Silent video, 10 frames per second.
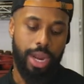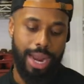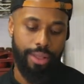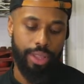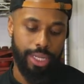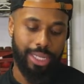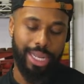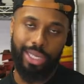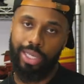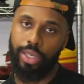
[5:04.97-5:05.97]
Now this
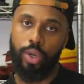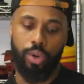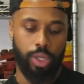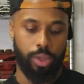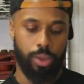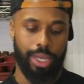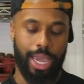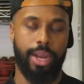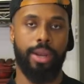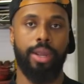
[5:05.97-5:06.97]
dish is going to,
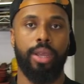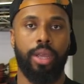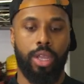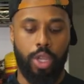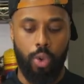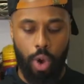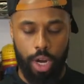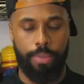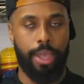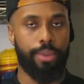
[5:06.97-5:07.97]
again, you
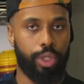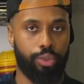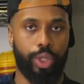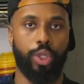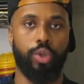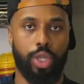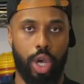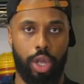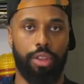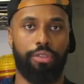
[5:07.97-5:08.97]
wanna be able to reduce
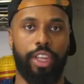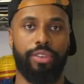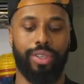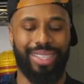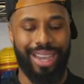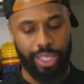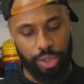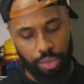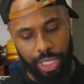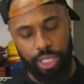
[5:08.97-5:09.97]
all the flavors down
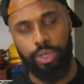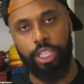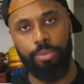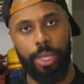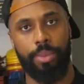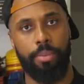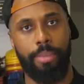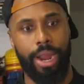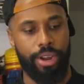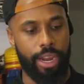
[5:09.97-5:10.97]
to really, really be able to
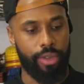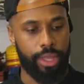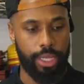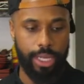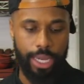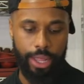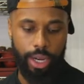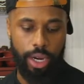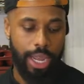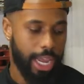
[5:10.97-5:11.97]
marry everything
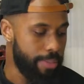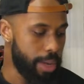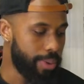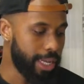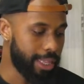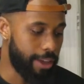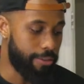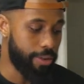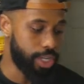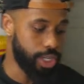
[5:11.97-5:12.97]
together and be able to get that
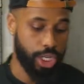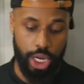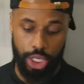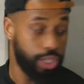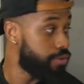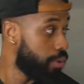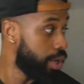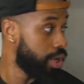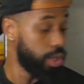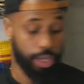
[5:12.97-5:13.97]
finishing touches for
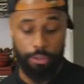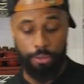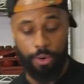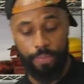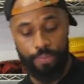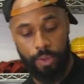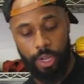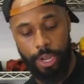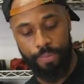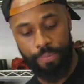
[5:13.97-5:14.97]
what you're looking for,
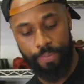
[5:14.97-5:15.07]
okay?